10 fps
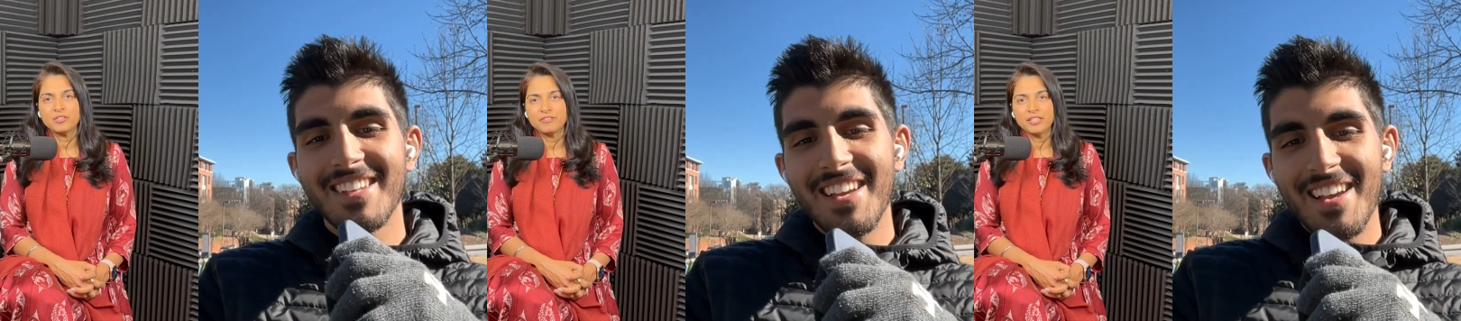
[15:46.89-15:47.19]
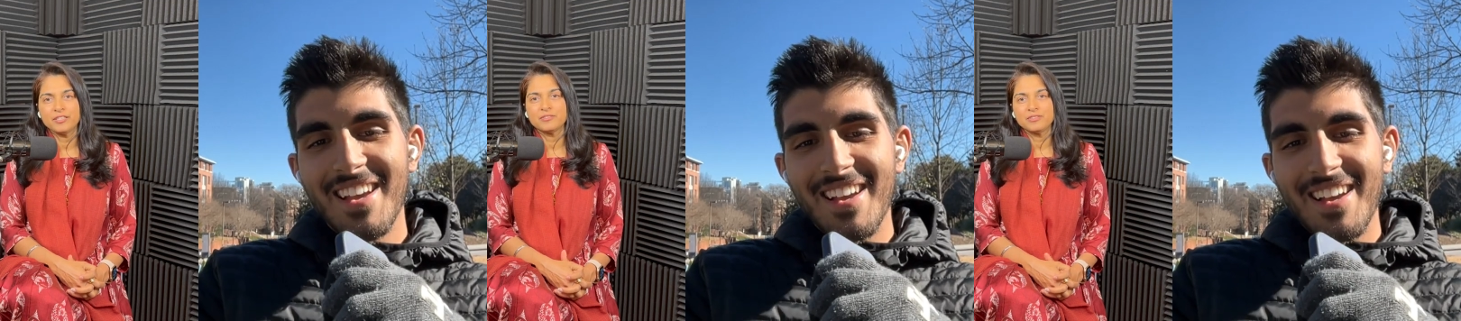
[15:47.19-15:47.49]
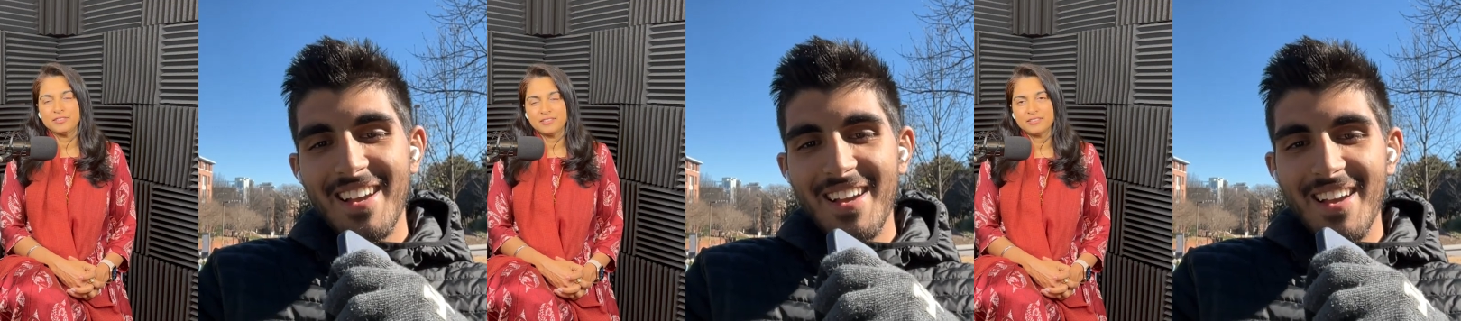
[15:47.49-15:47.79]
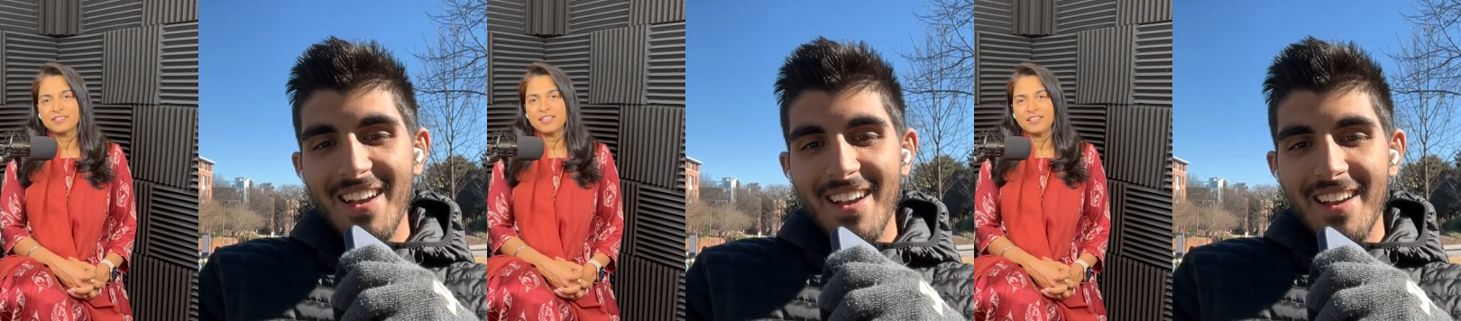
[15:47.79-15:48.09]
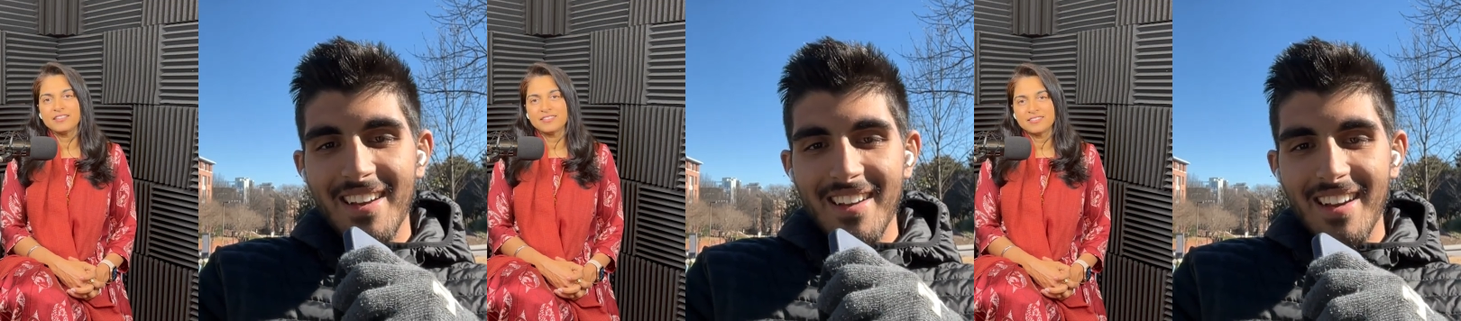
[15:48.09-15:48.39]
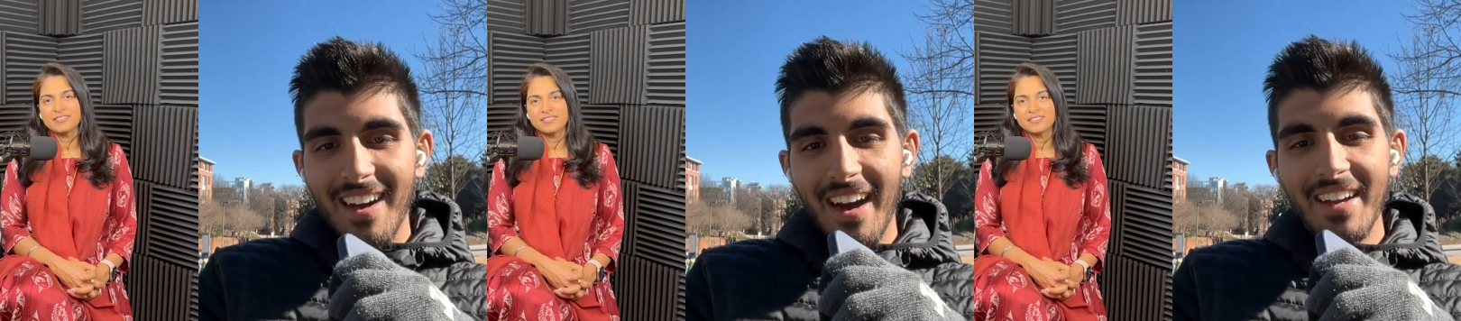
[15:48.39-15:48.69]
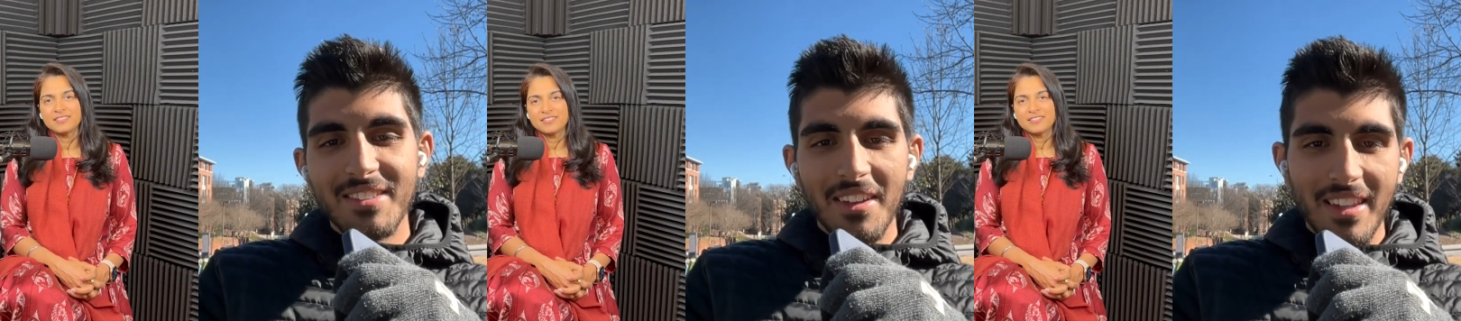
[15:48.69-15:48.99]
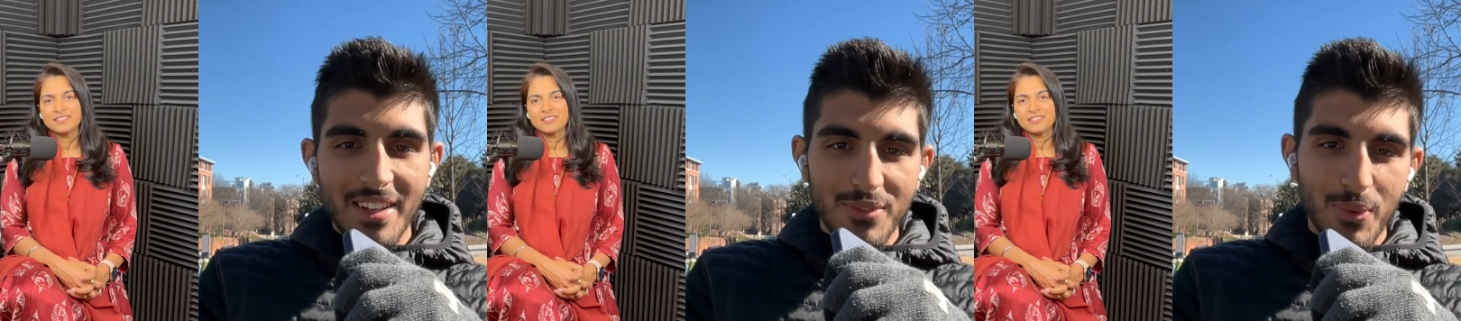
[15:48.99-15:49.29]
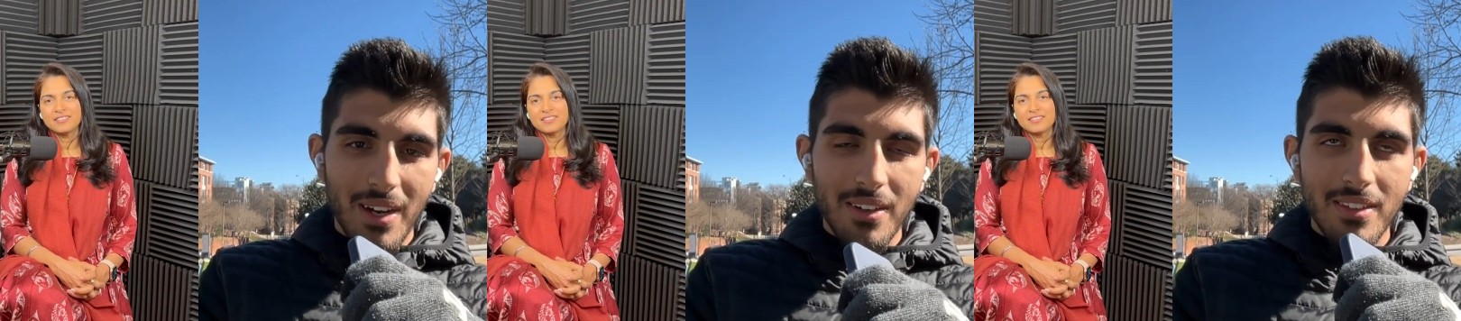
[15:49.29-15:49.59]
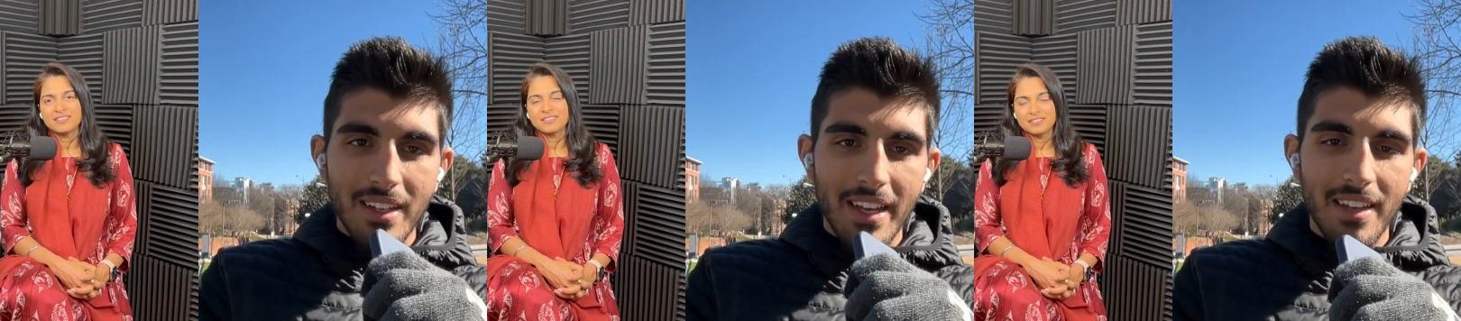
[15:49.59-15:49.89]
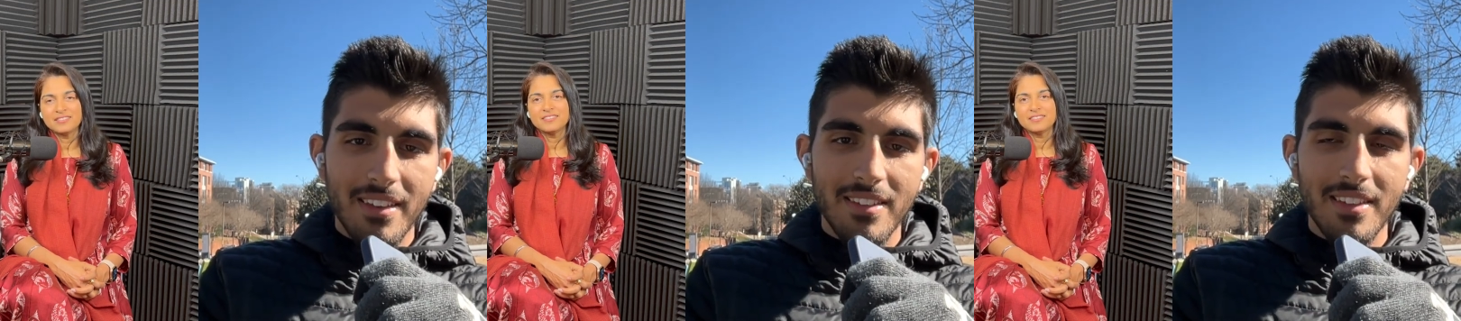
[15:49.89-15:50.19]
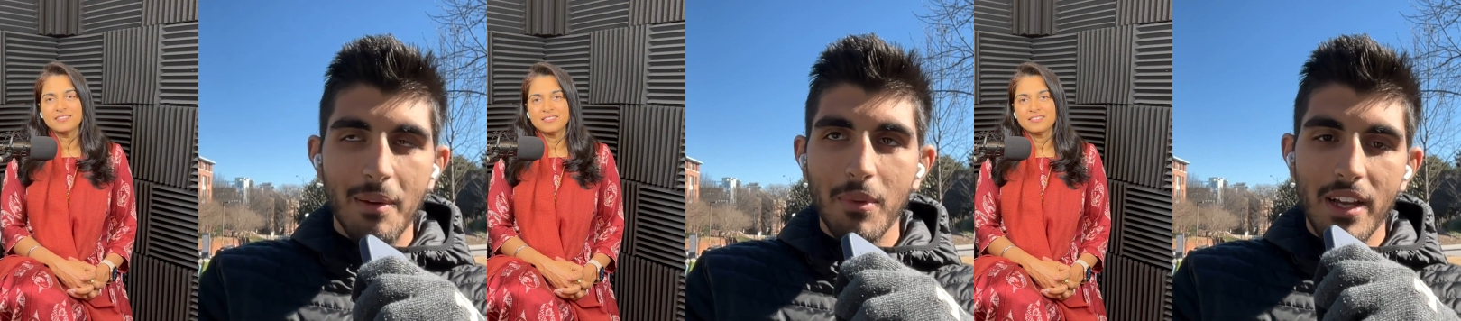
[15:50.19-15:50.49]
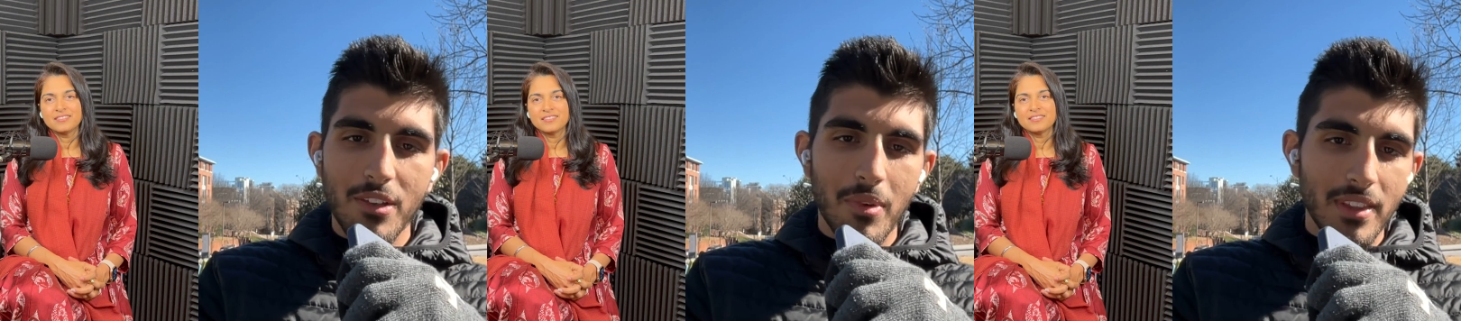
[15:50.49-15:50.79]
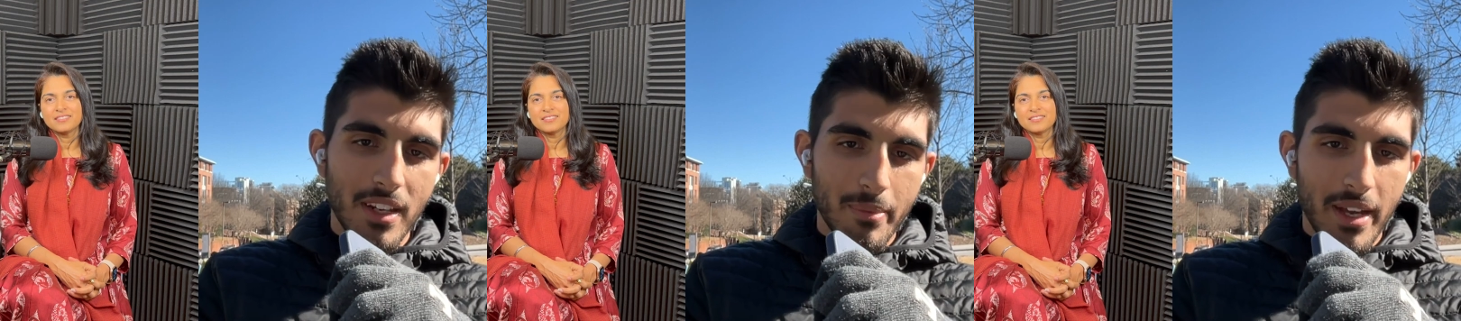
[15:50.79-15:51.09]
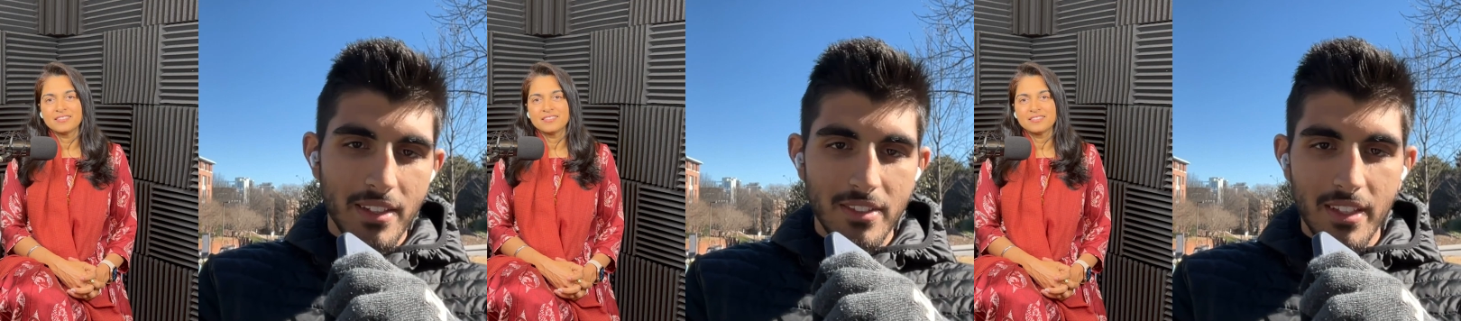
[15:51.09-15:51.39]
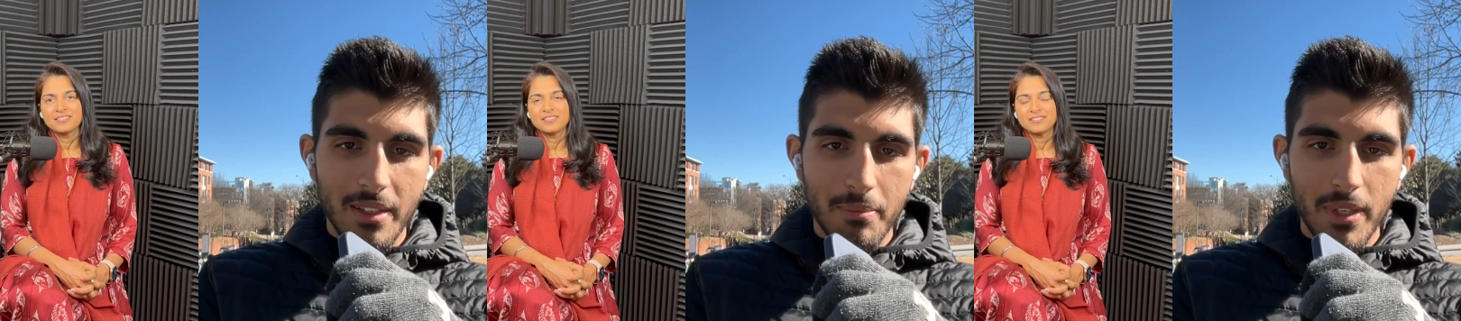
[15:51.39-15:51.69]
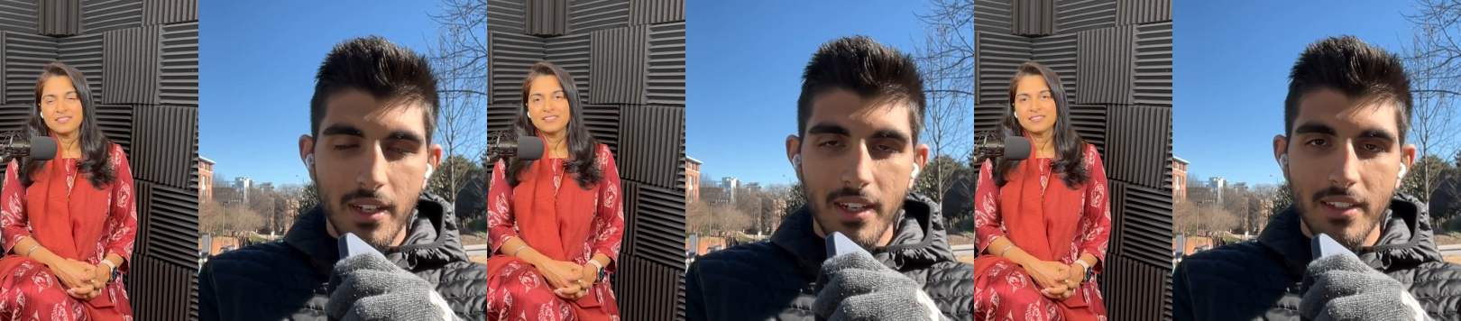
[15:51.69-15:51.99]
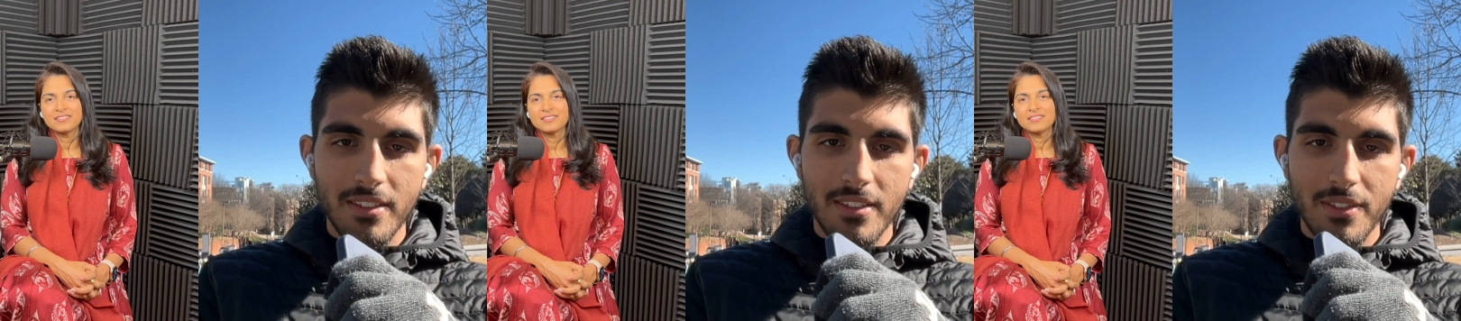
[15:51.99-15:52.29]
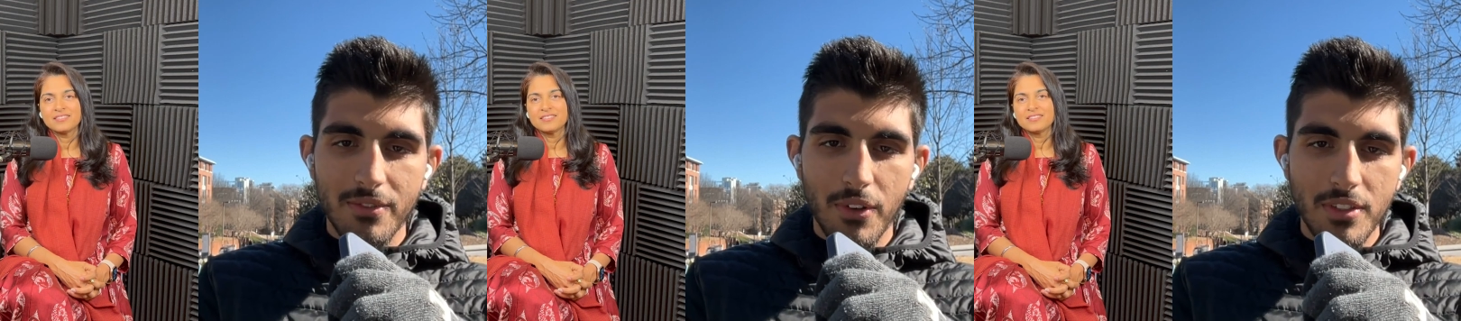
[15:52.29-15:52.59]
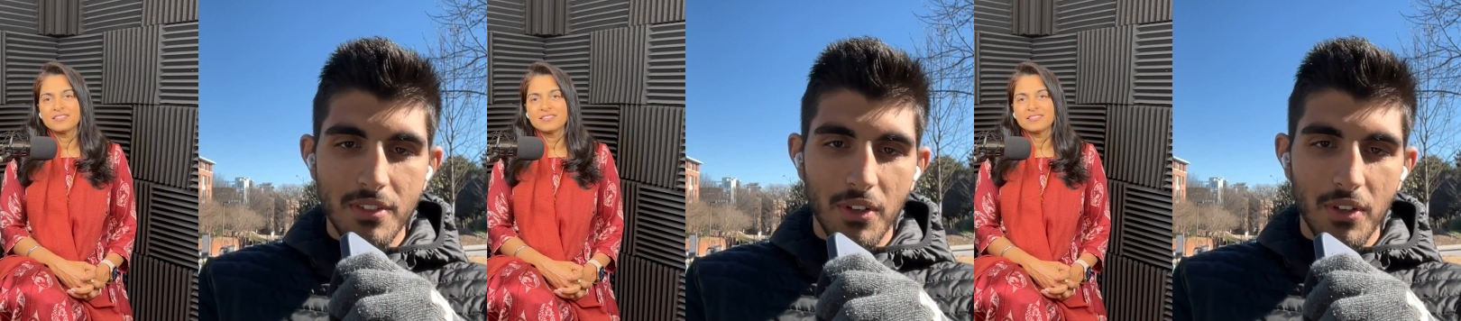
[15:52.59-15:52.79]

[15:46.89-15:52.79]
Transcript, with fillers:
Speaker 1: the videos. Yeah. I saw that as well,
Speaker 2: mm-hmm. and I'm glad you brought that up, actually, mm-hmm. because, first